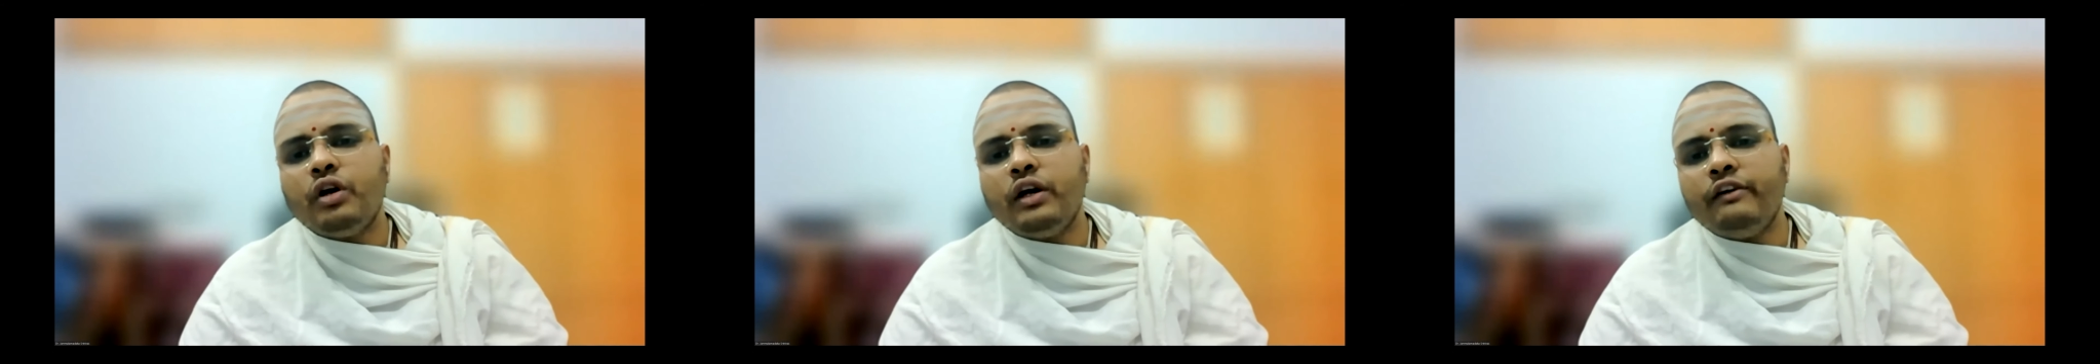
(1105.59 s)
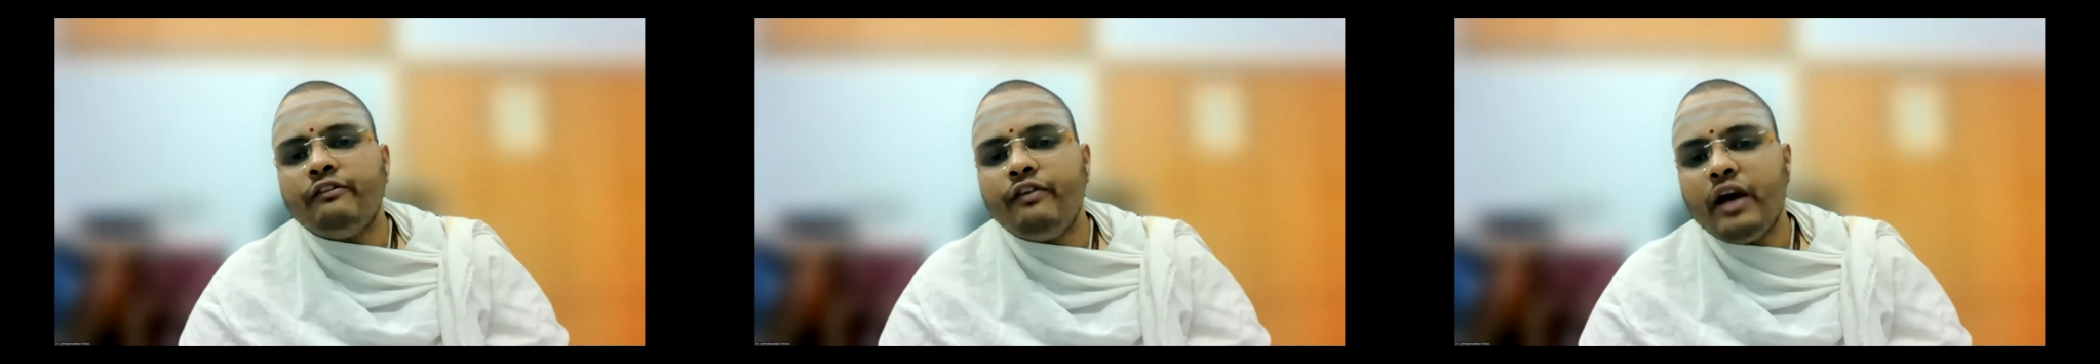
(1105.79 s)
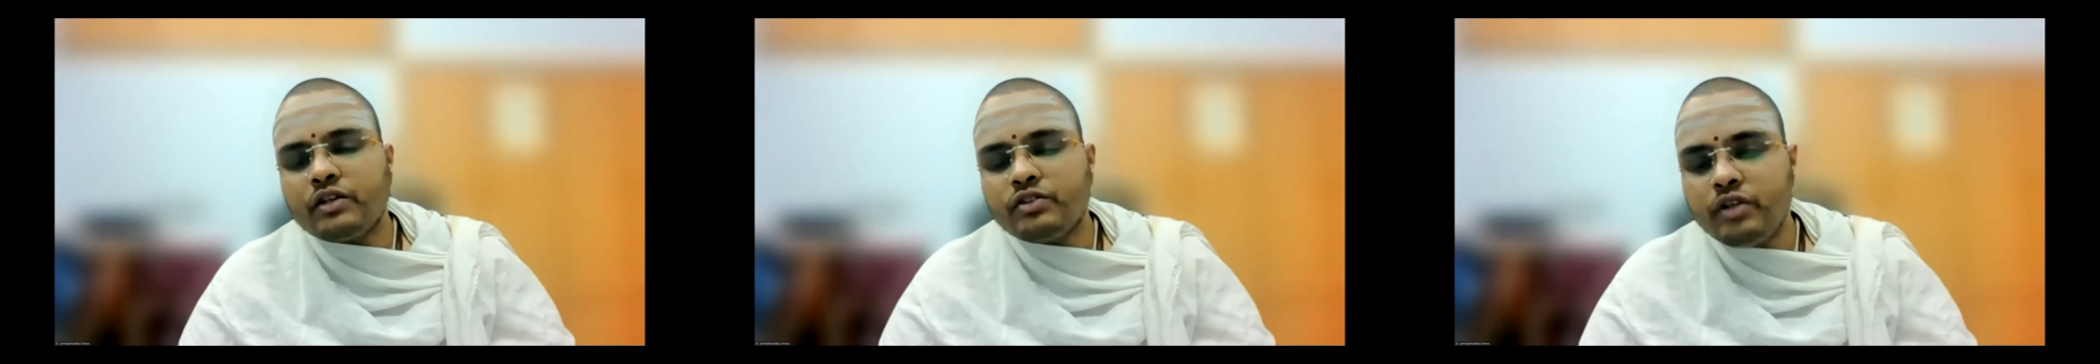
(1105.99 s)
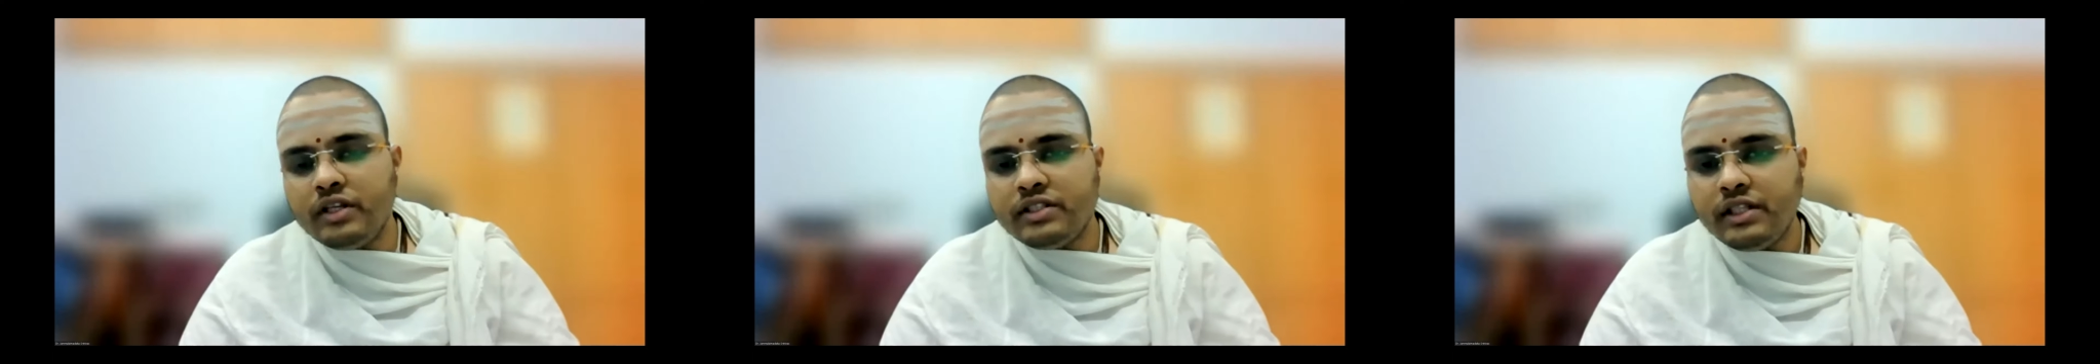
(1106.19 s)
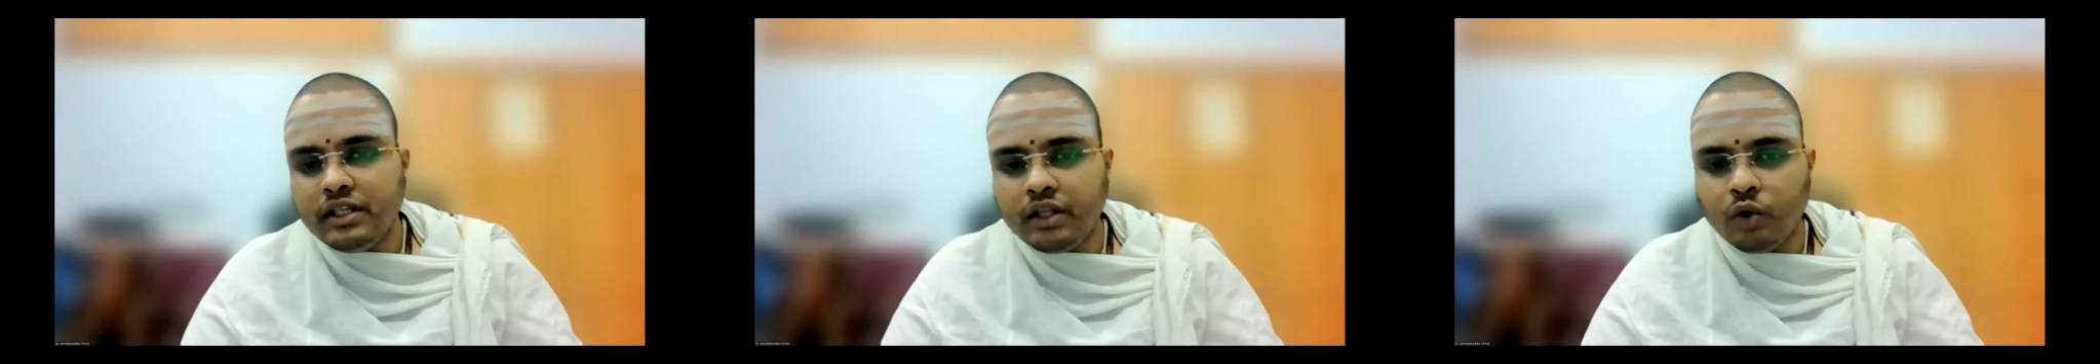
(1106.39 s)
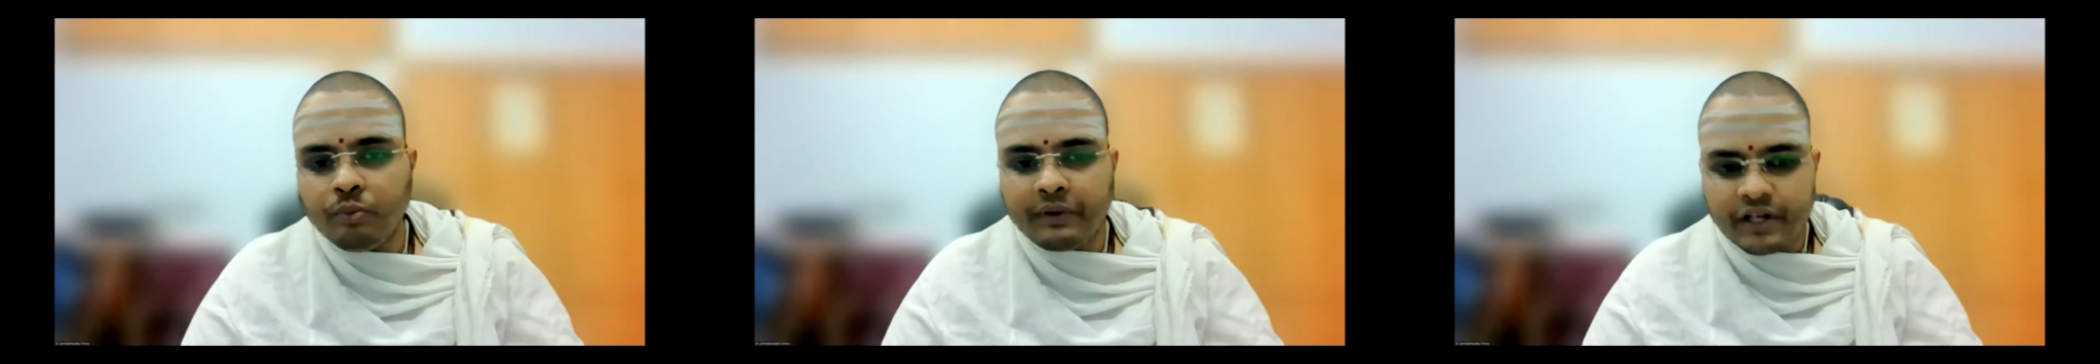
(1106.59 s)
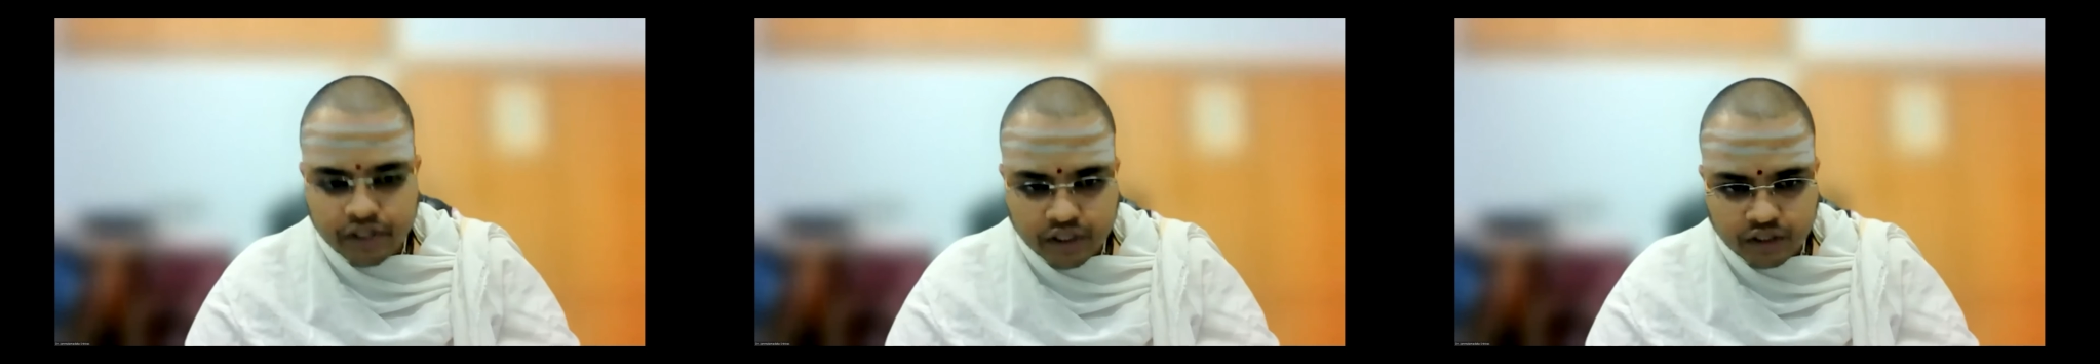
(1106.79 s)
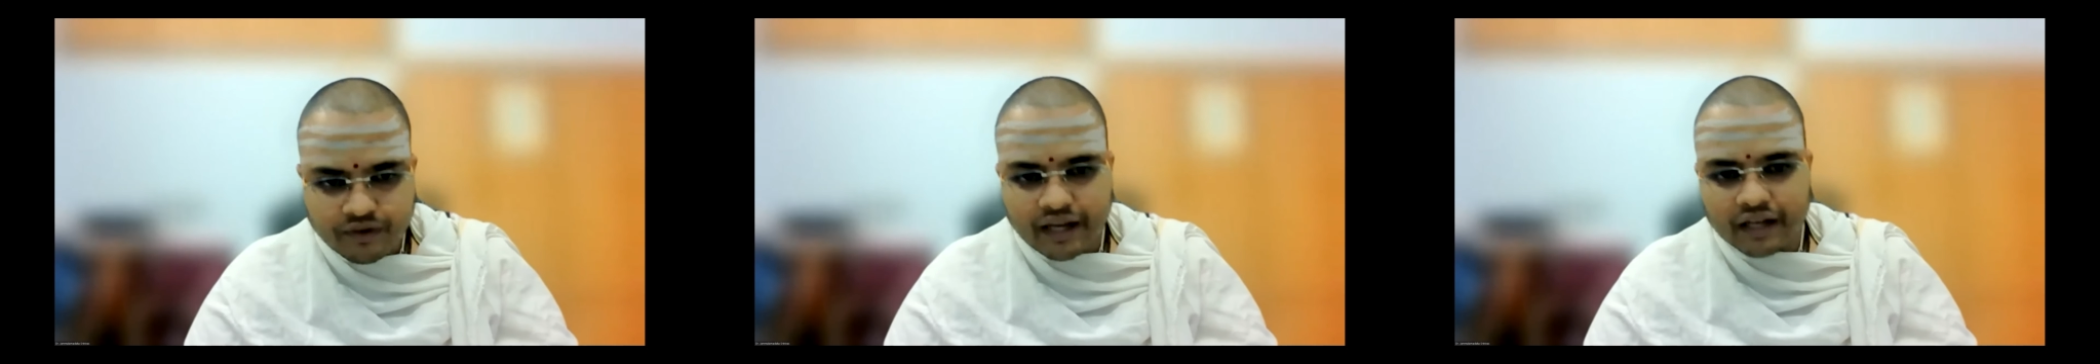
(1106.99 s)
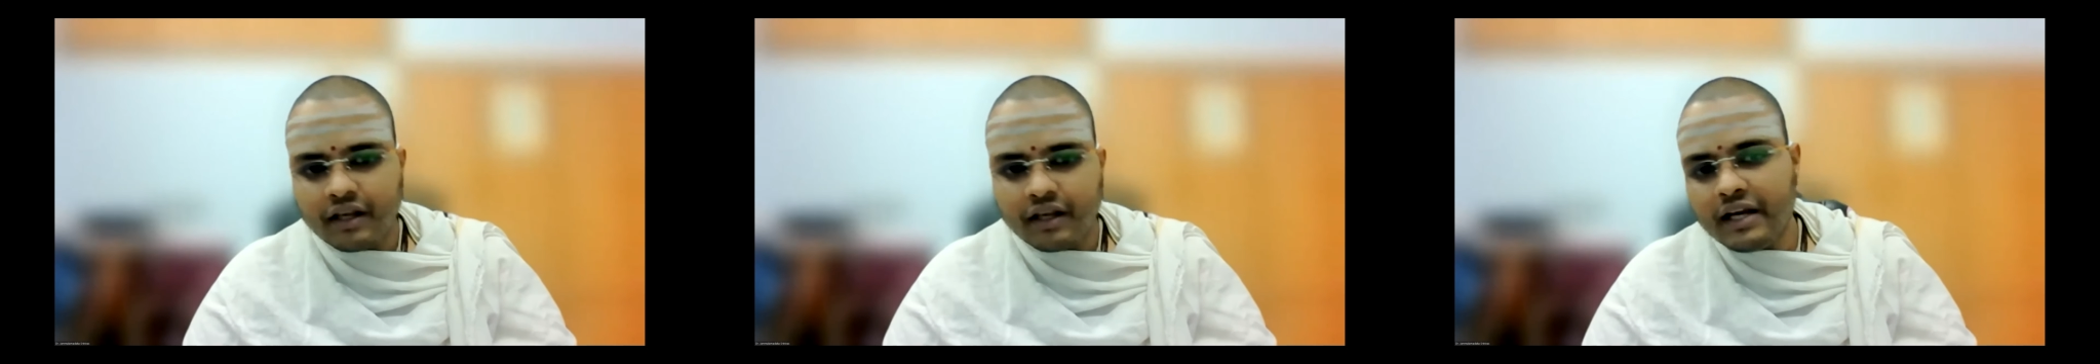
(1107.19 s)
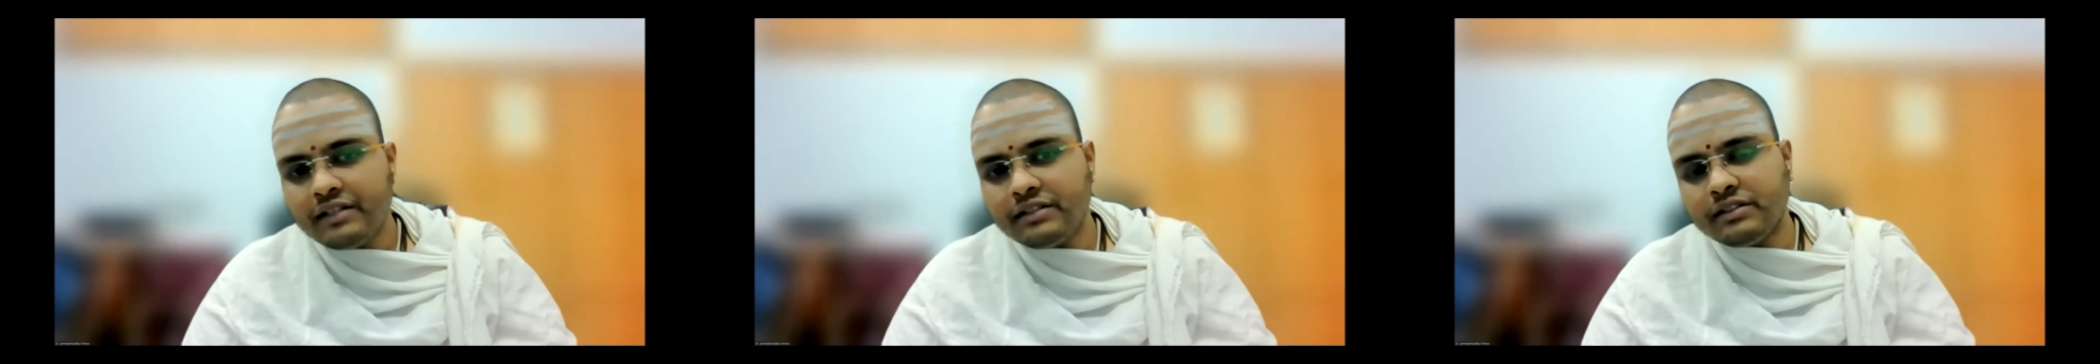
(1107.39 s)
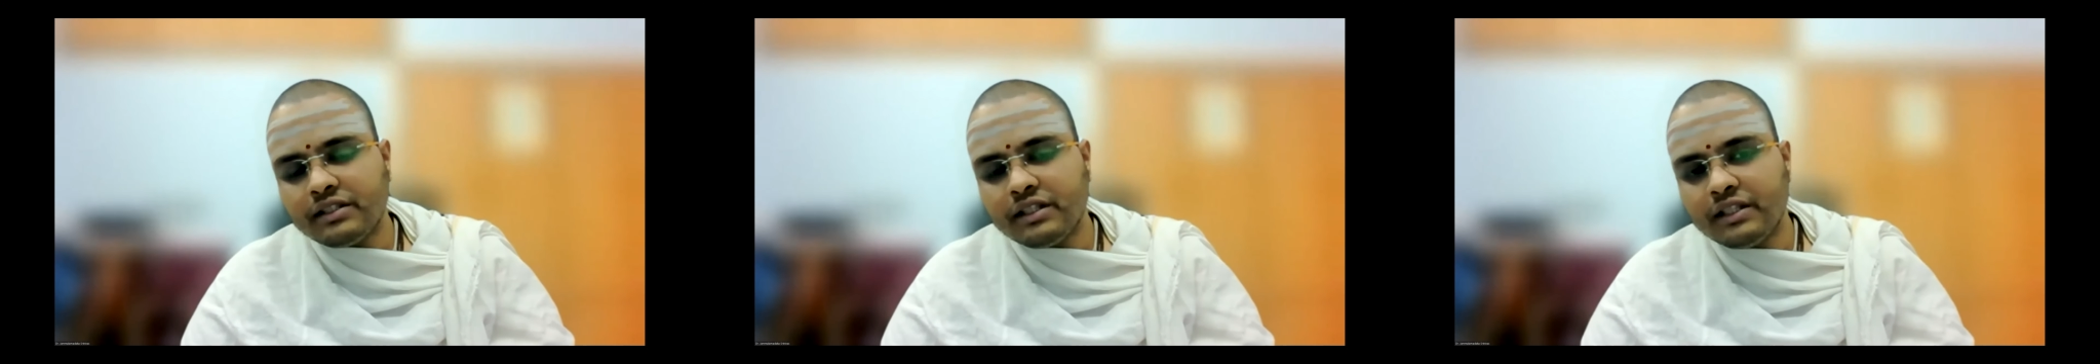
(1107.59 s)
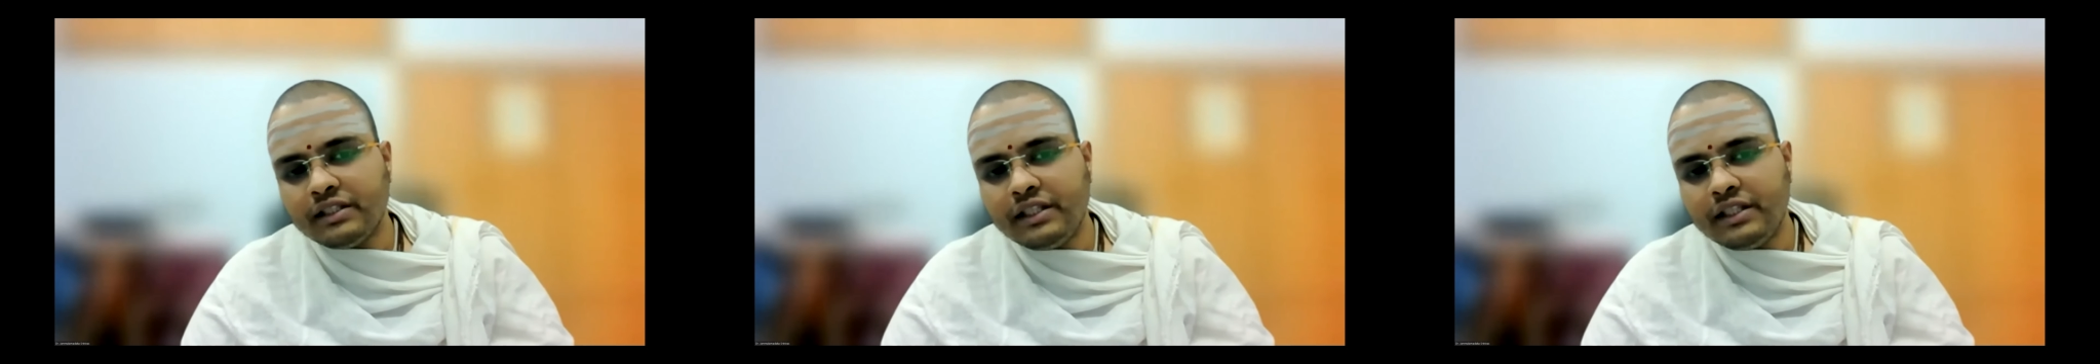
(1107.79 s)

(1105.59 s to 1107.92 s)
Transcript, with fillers: if we actually see the Upanishad Vakyas,